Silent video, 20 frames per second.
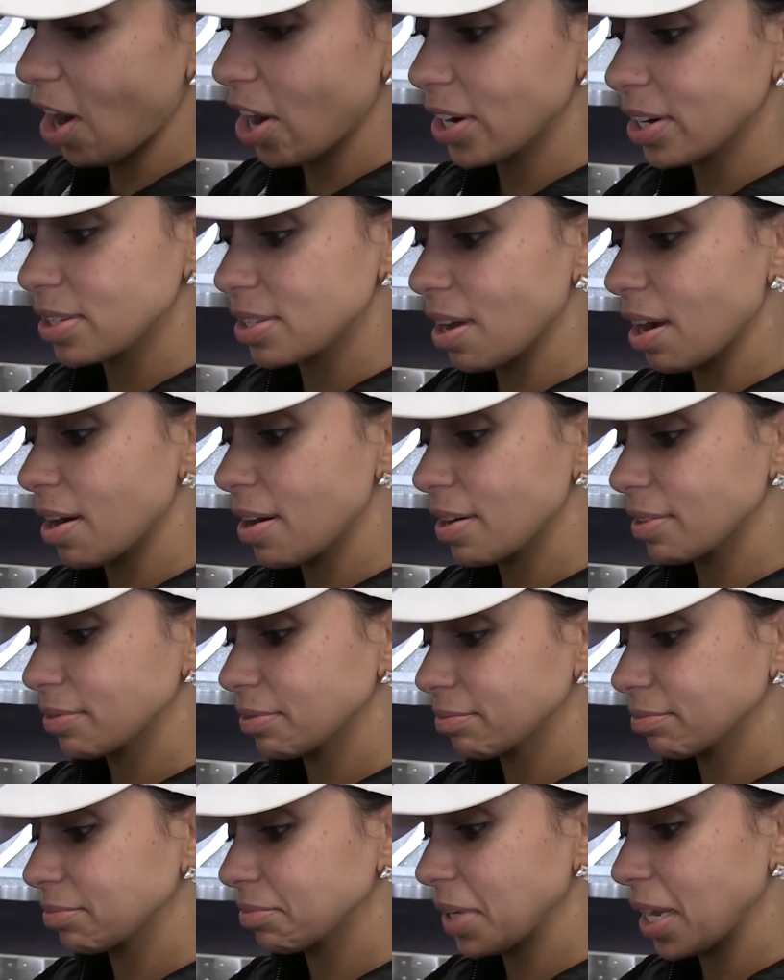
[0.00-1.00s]
art is art,
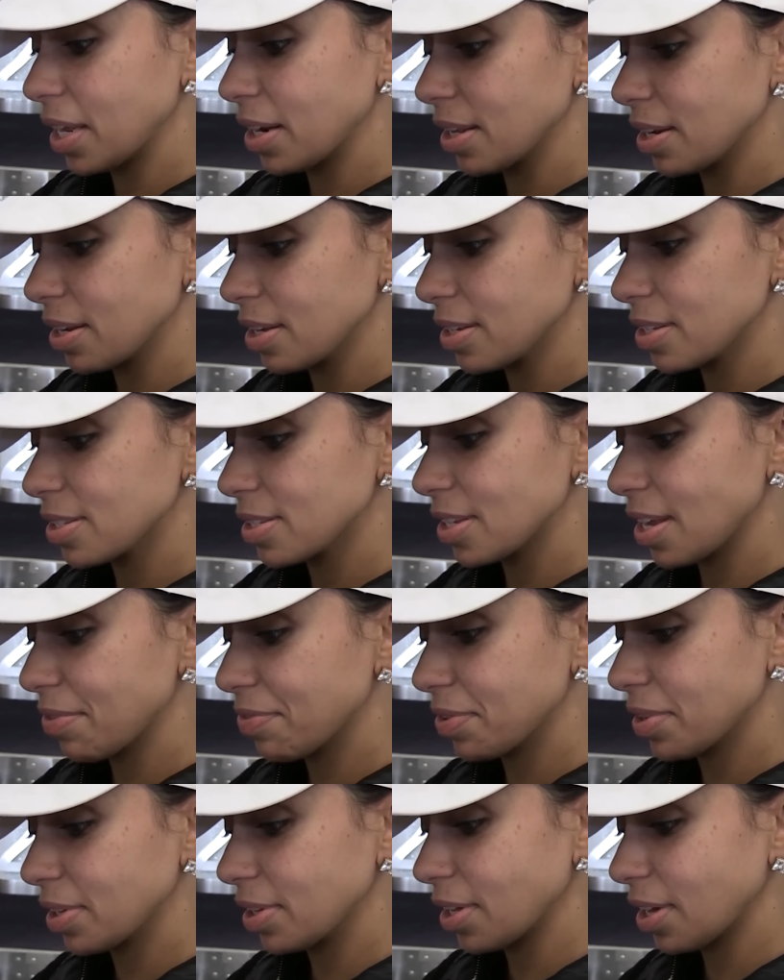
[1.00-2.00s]
and it's
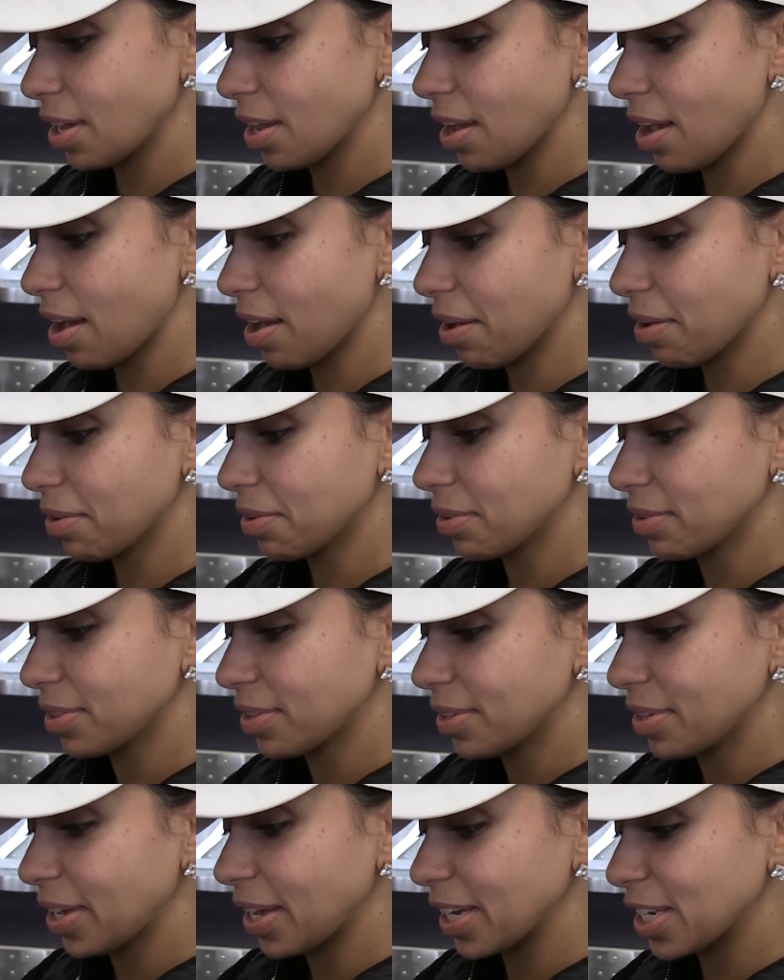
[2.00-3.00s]
definitely uh,
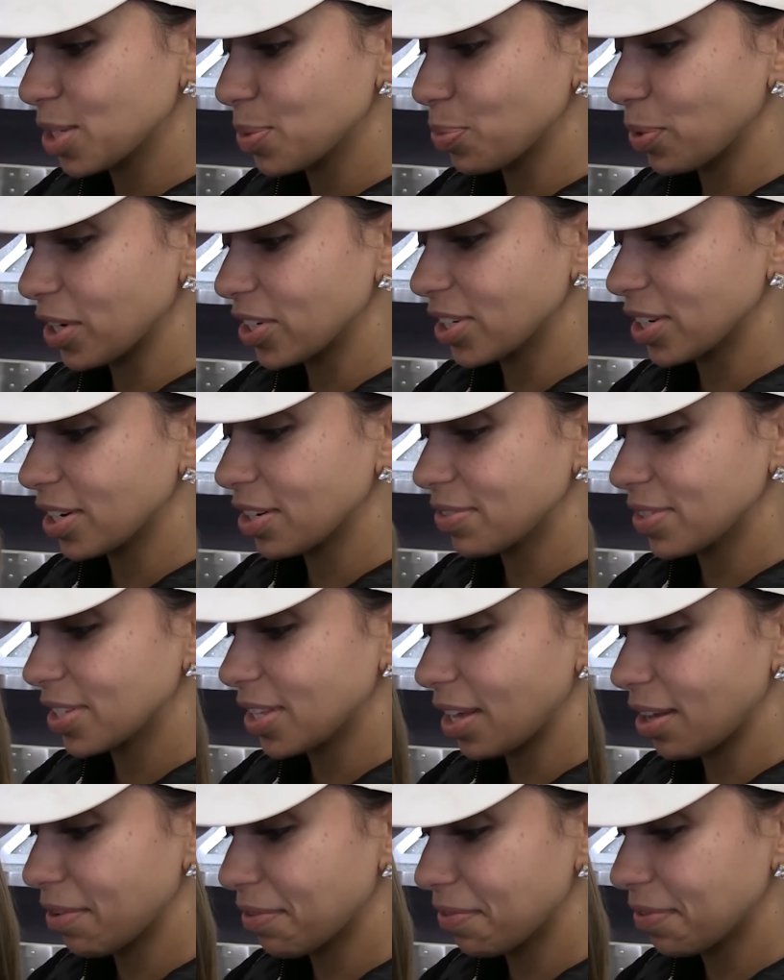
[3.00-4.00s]
an expression of
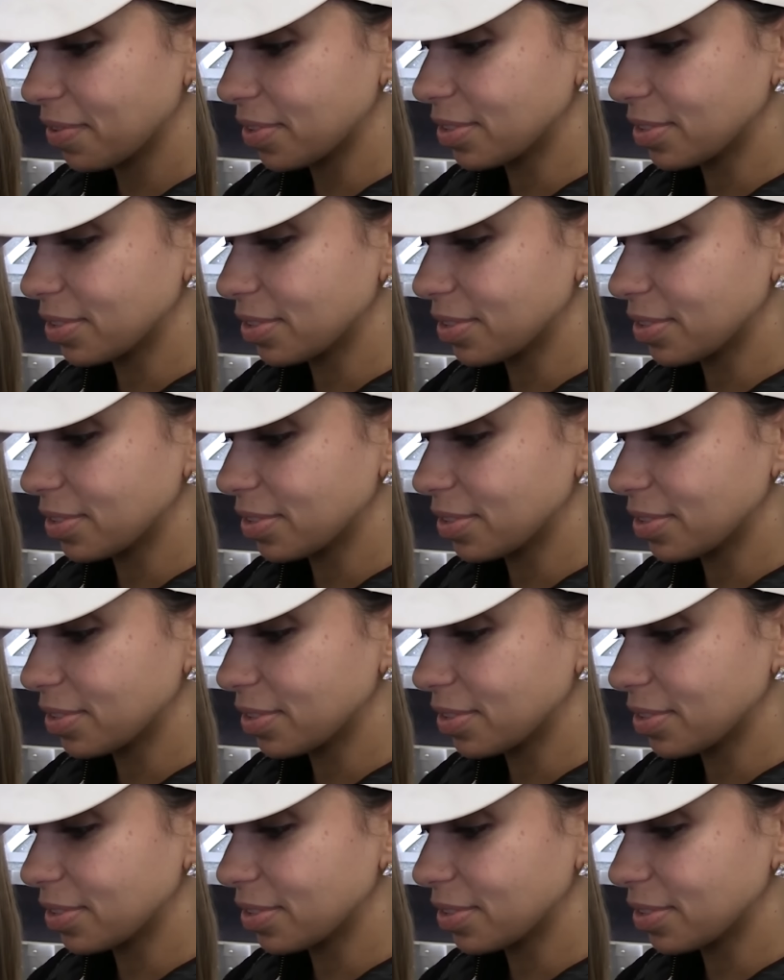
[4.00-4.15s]
self,